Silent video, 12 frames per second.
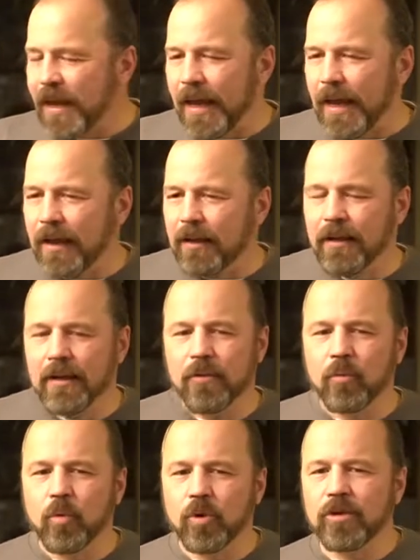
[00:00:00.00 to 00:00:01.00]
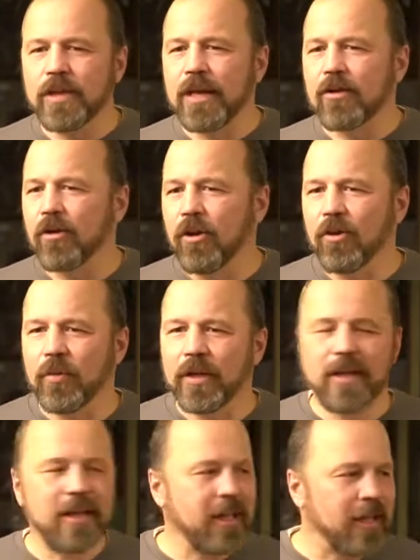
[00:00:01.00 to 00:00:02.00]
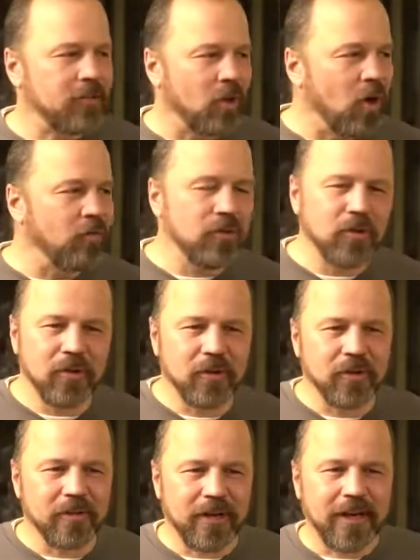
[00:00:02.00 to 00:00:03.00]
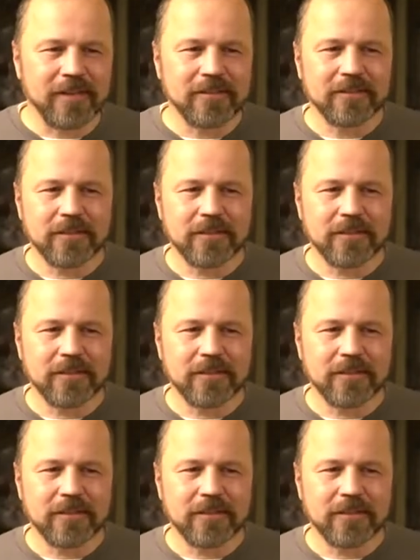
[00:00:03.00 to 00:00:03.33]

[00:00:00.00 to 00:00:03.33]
And uh, what do they call when they get off the hook, right?